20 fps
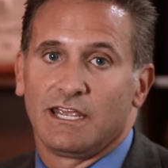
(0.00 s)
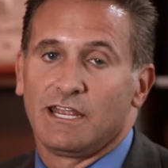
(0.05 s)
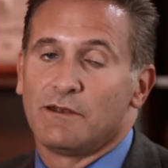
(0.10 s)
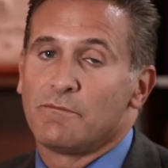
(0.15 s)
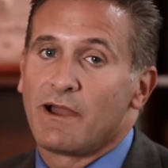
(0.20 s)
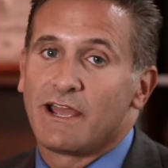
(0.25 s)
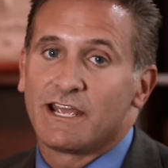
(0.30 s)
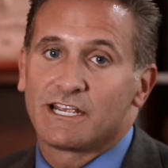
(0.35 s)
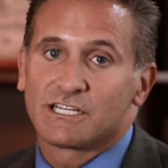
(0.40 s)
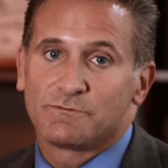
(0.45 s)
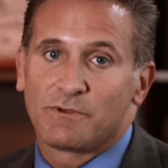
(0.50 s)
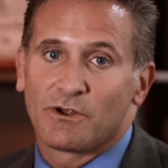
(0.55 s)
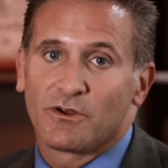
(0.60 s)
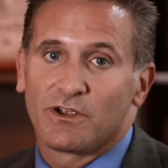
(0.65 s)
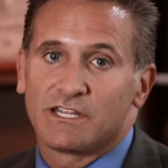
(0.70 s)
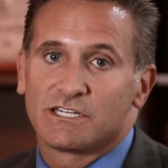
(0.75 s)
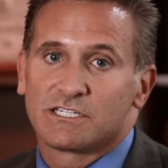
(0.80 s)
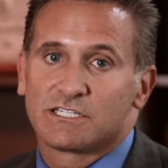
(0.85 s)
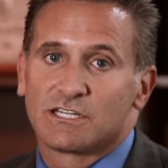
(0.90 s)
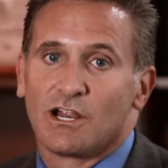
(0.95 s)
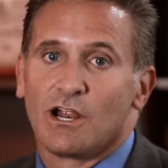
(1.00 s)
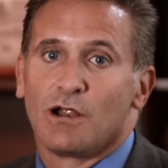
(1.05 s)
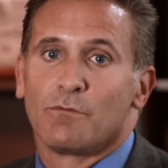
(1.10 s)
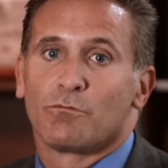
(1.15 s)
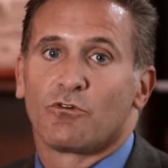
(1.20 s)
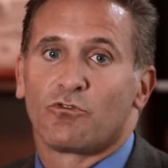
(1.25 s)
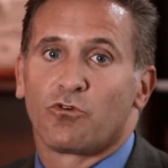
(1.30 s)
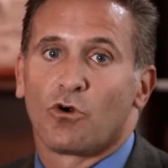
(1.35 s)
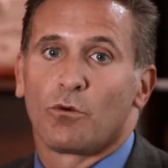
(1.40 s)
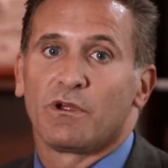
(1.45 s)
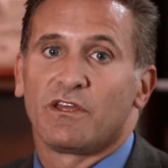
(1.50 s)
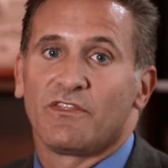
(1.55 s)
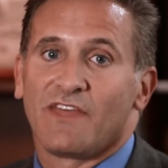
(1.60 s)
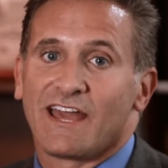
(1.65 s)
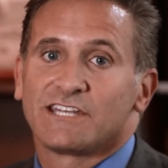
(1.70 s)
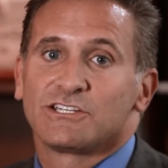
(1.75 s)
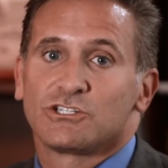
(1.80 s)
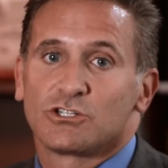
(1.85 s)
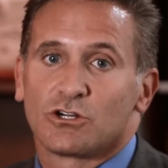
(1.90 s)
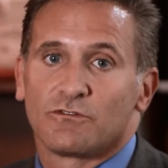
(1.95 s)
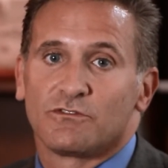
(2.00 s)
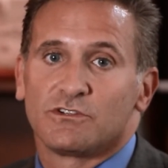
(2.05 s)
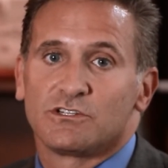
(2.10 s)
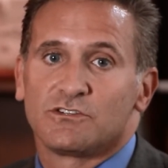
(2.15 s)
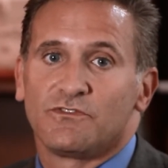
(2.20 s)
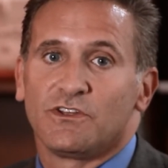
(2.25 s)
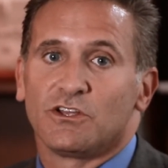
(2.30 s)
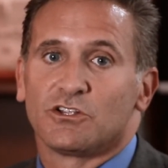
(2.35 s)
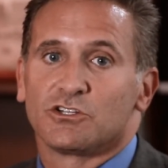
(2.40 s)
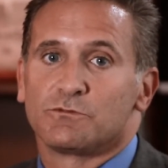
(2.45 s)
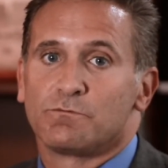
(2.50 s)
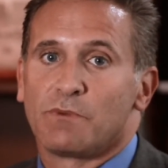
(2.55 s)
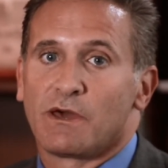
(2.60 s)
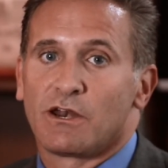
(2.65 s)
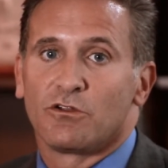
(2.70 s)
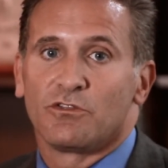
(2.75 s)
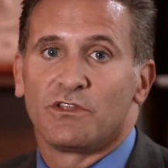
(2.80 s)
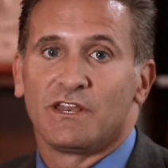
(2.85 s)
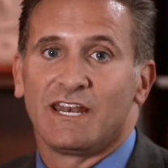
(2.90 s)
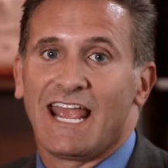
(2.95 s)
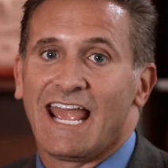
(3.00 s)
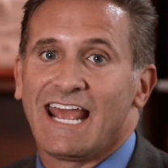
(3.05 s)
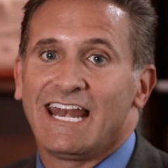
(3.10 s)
In my experience, performing that service feels better than